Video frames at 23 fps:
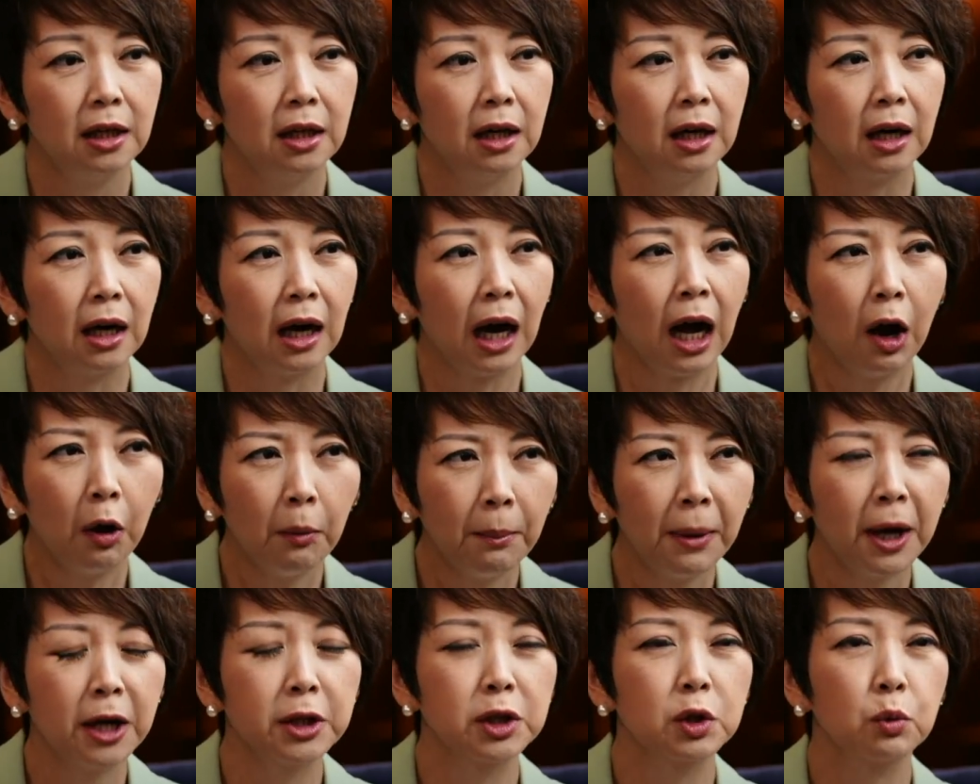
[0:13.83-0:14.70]
How
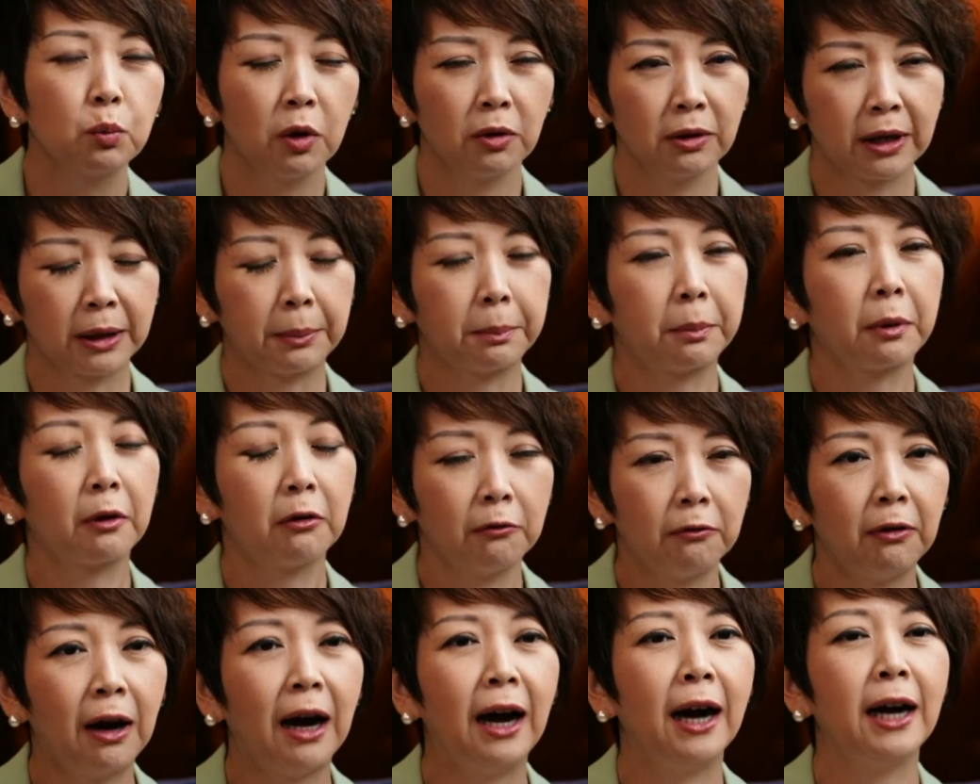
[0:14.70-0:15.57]
much will it
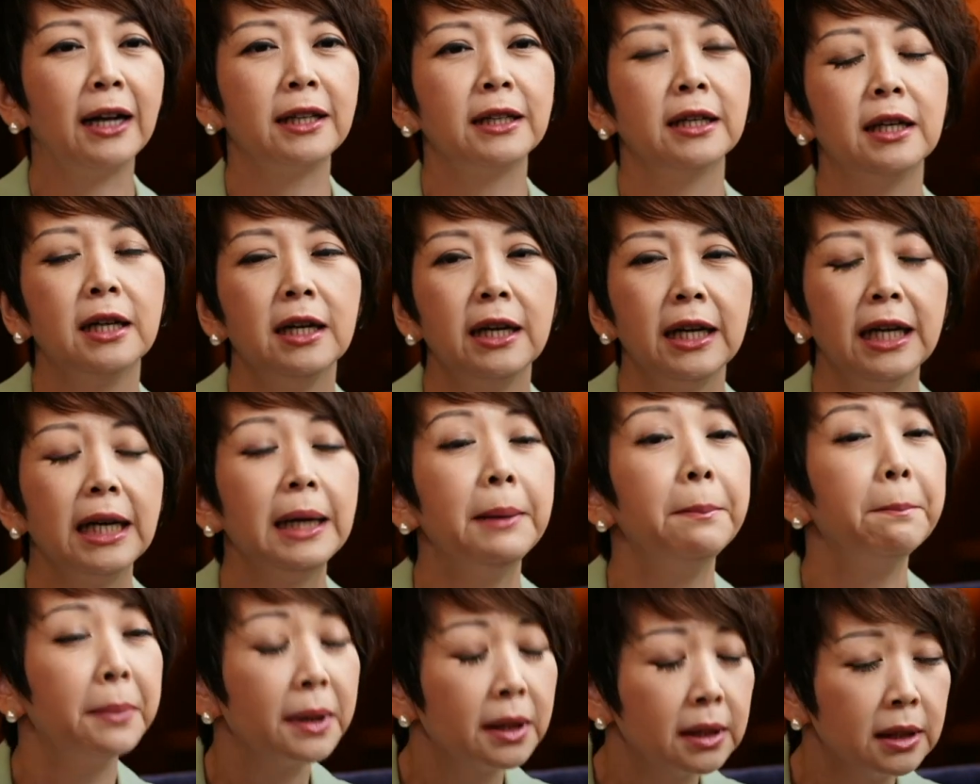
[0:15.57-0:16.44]
provide
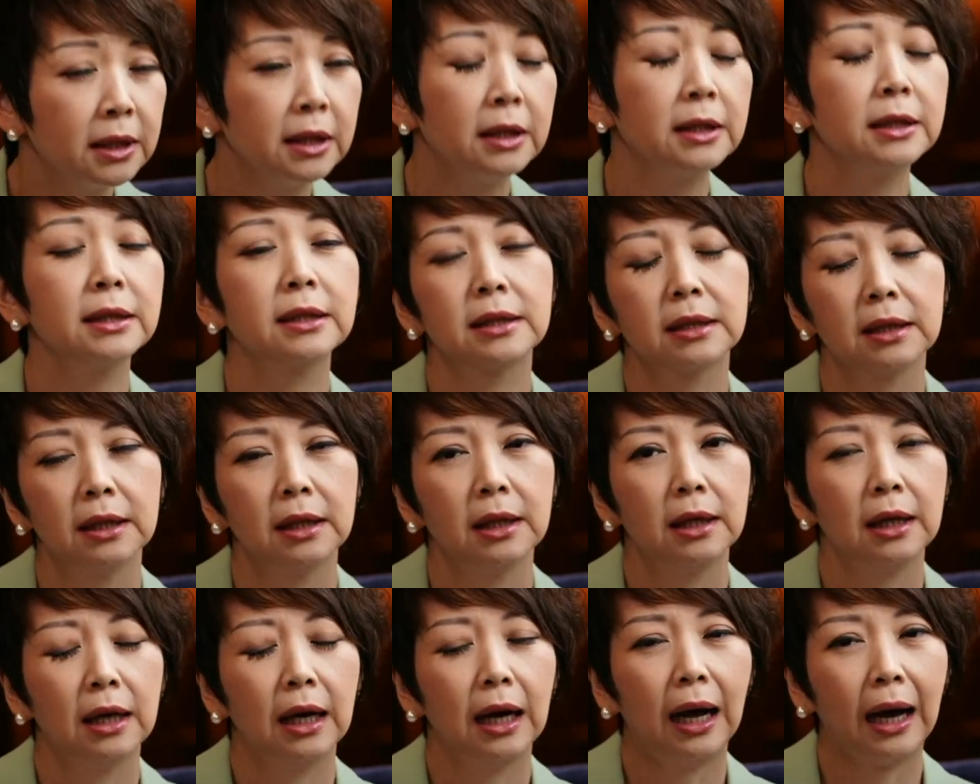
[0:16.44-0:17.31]
impetus
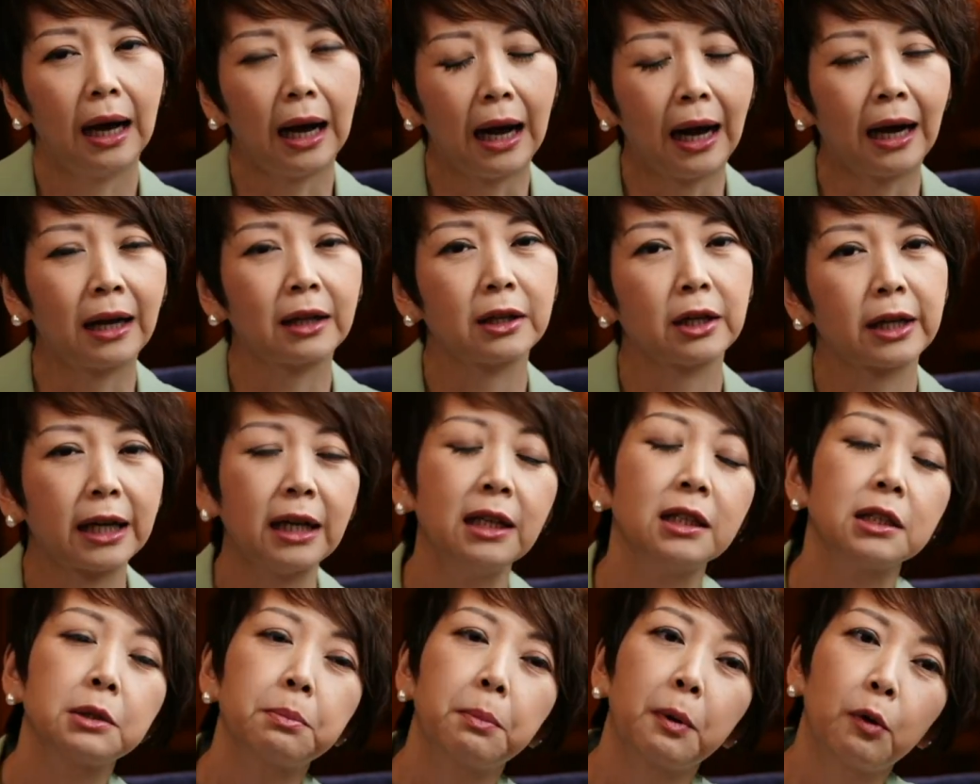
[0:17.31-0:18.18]
and
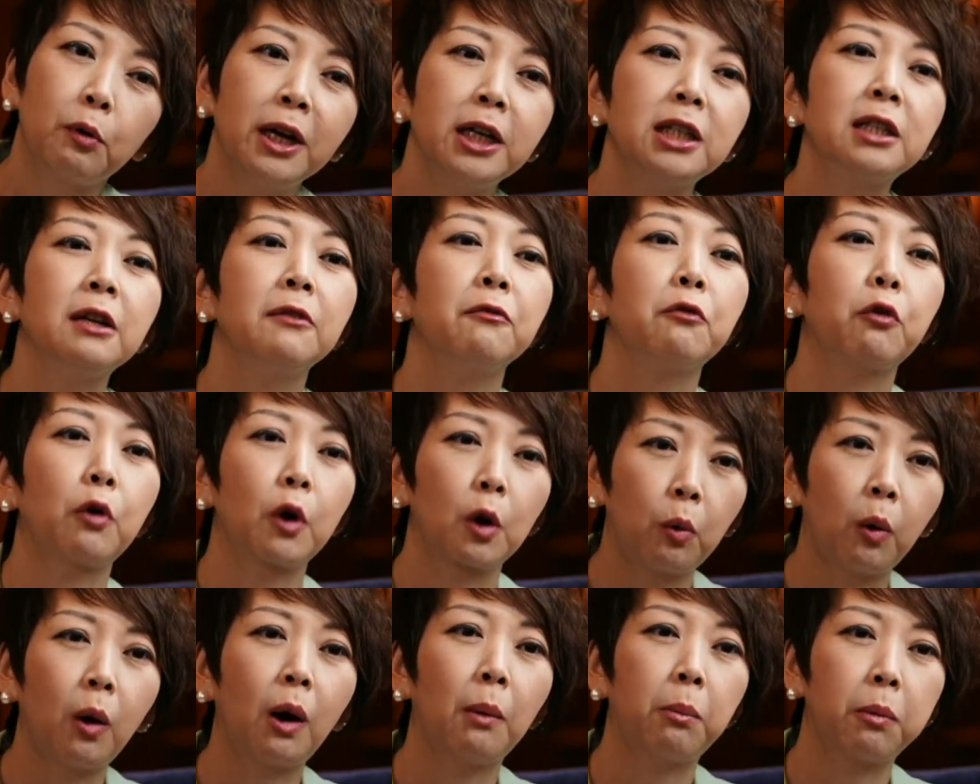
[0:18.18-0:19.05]
inspiration for
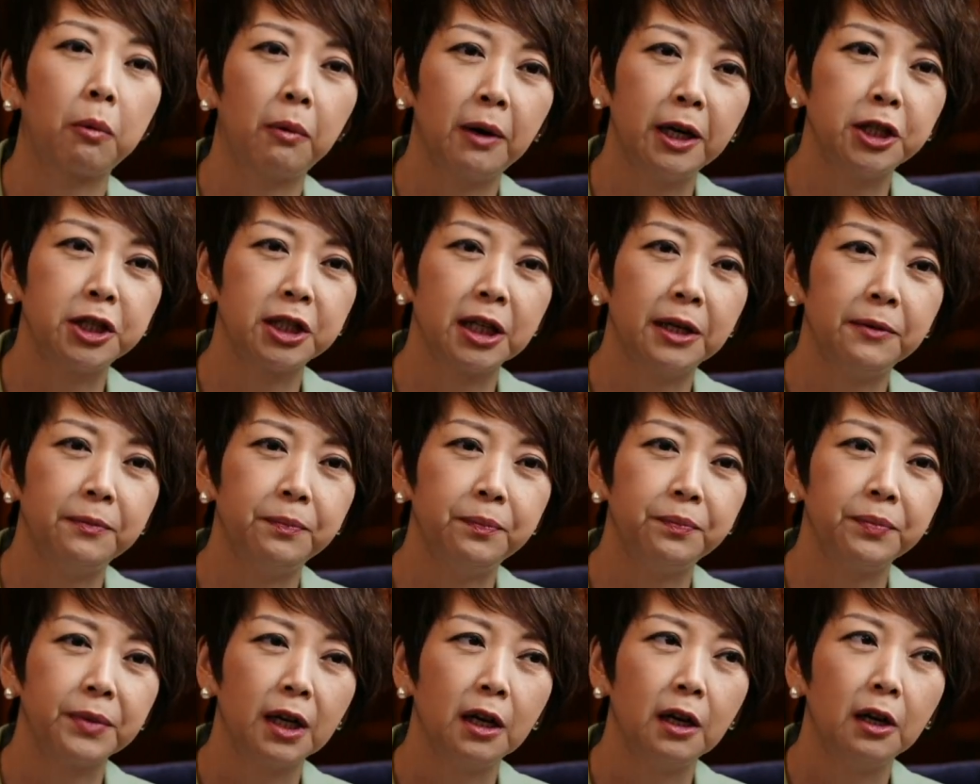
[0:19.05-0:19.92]
cooperation
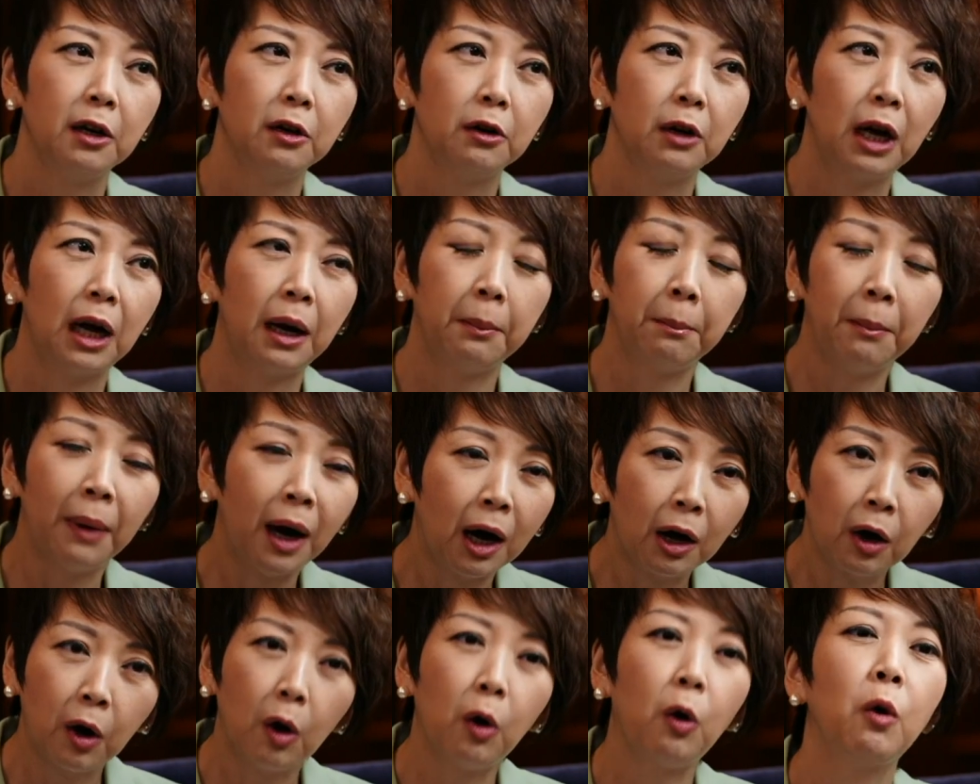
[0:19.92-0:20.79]

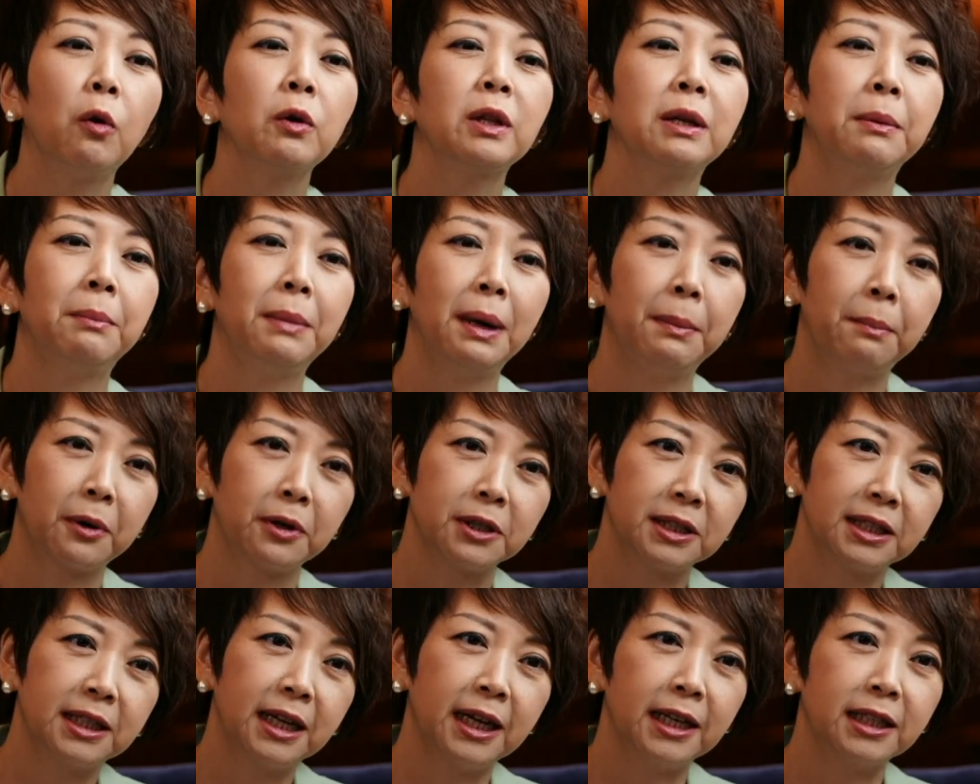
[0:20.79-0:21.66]
among all the member
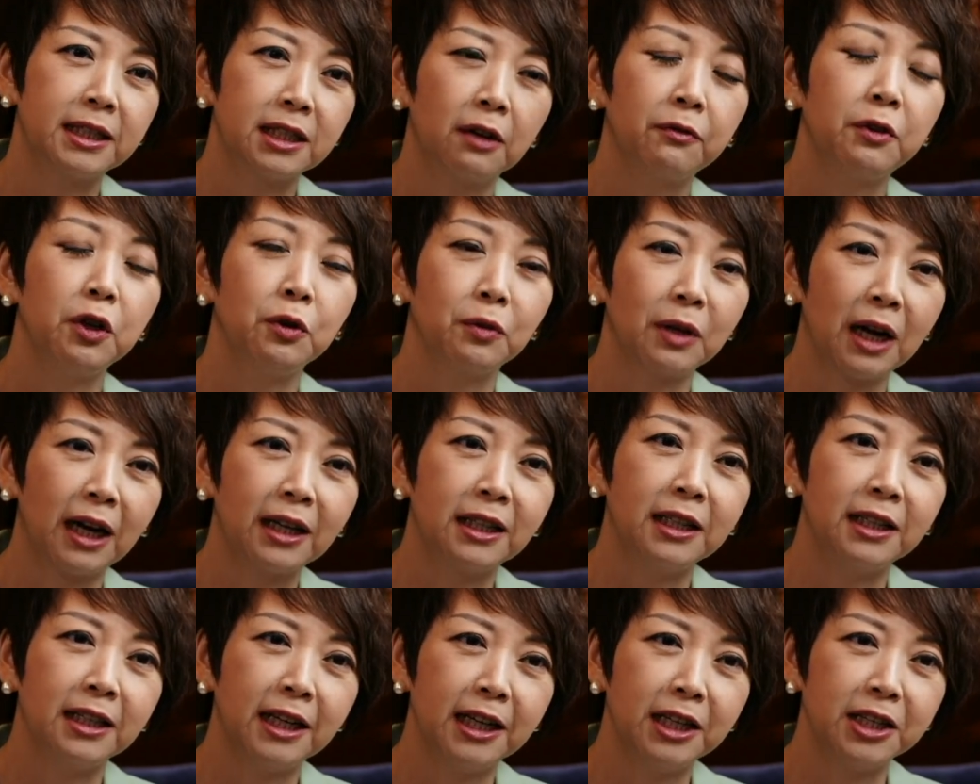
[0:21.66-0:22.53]
states of the
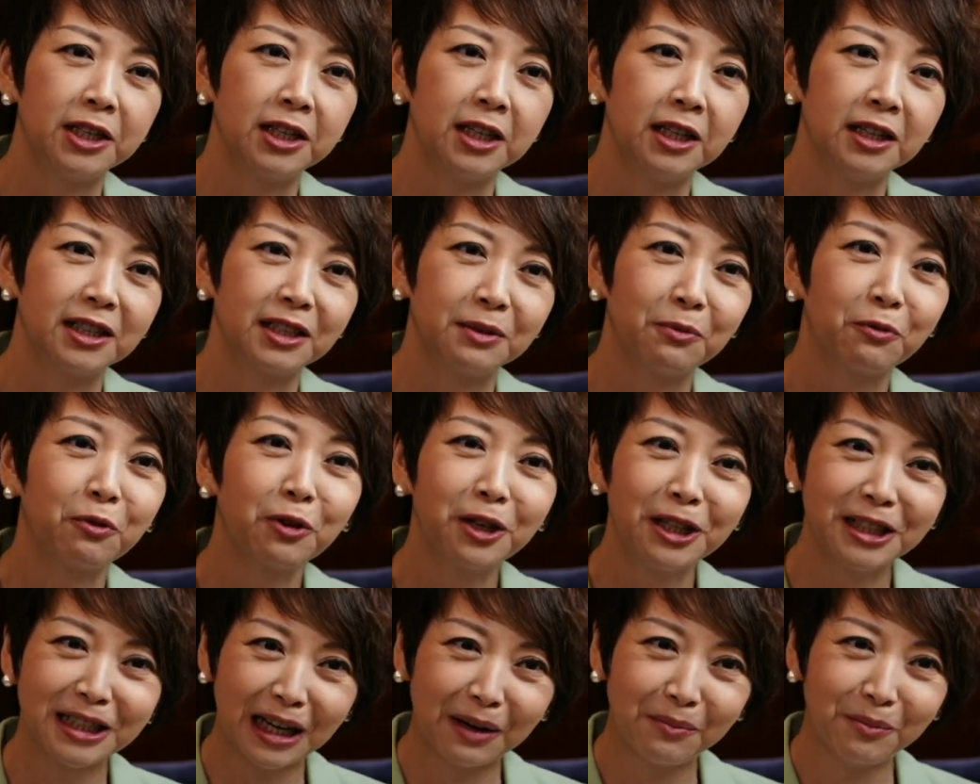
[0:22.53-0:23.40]
United Nations, for
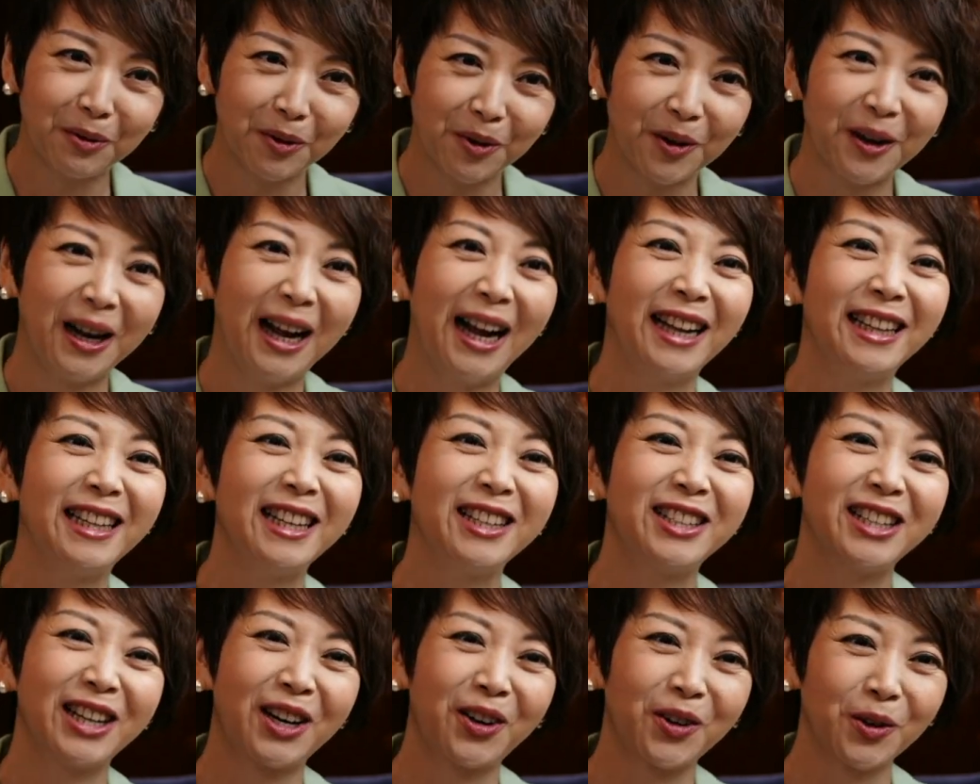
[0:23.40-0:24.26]
example, at the
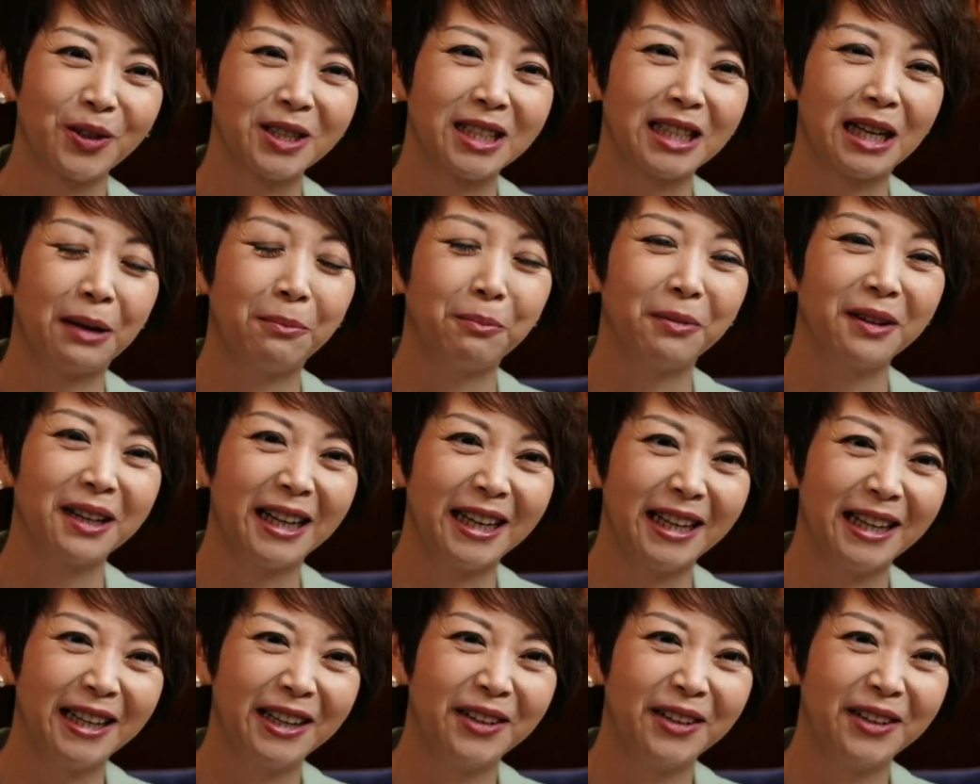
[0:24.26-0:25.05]
General Assembly?